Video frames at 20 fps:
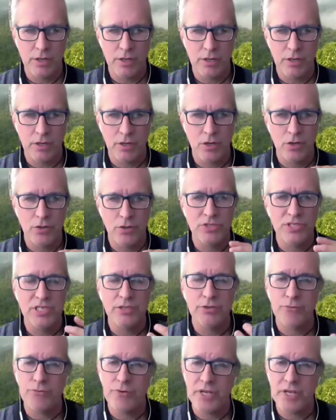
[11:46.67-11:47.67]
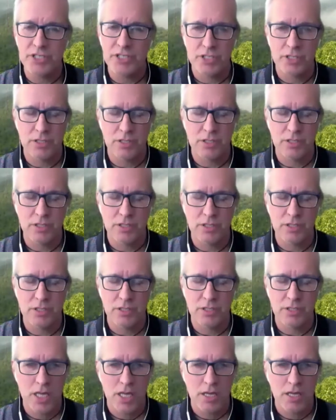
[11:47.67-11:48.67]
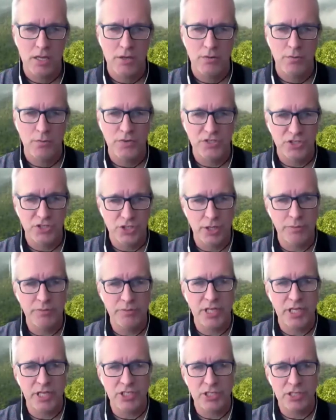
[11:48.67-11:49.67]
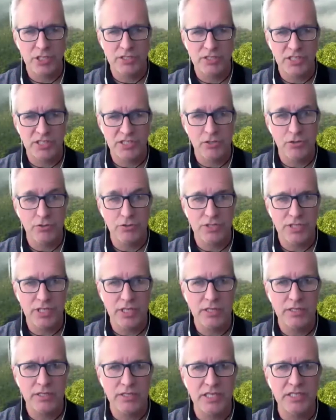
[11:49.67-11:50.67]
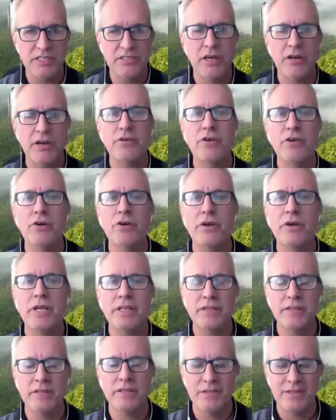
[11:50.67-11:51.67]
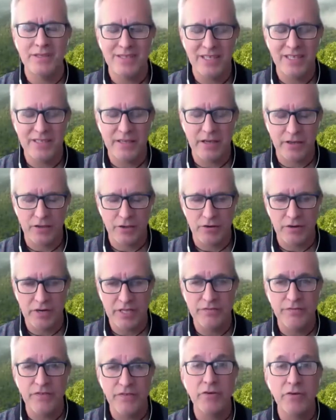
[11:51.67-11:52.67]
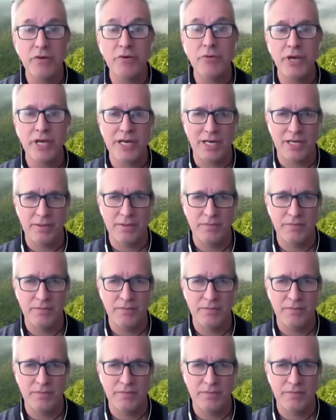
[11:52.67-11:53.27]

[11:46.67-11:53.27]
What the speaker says: glucid rich, with germination, these glucids deteriorate very quickly.